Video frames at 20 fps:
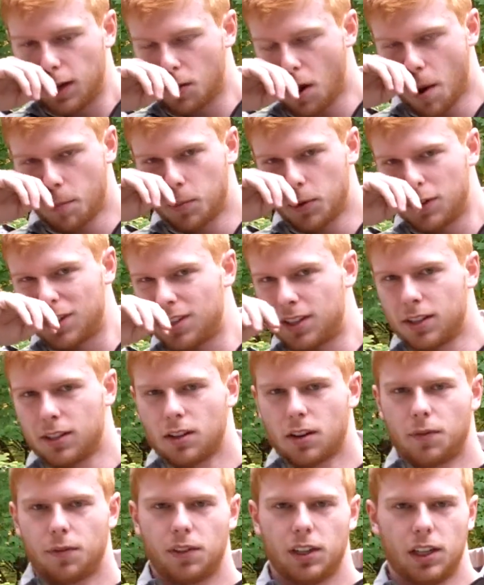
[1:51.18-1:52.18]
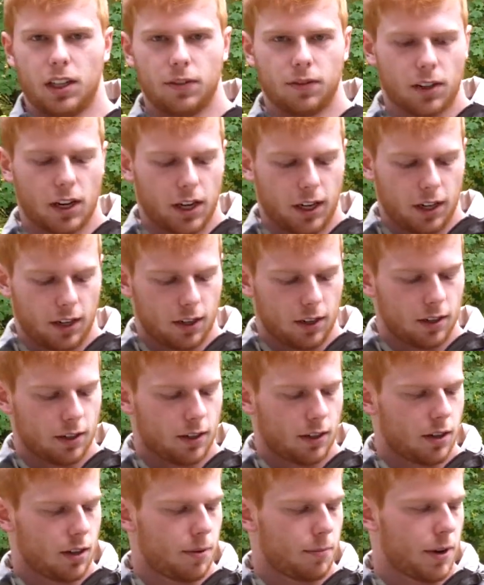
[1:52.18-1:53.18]
Anyway, I purchased this off of eBike.
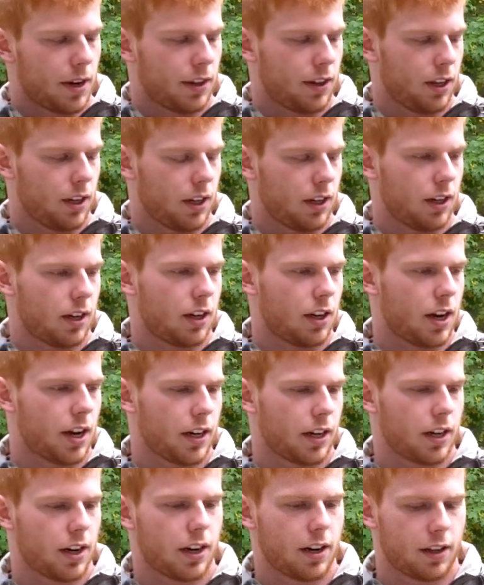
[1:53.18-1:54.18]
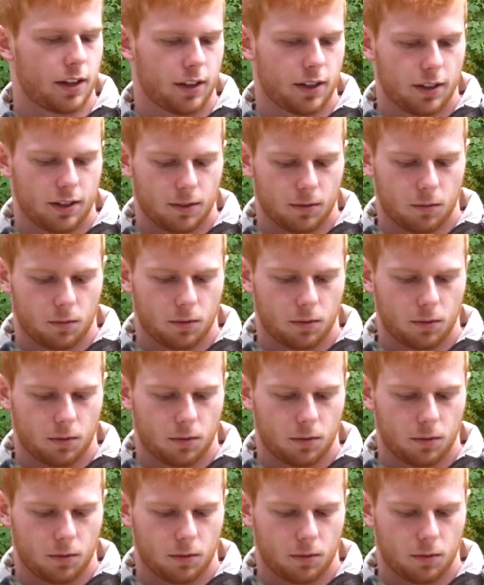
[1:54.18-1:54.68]
I think I got it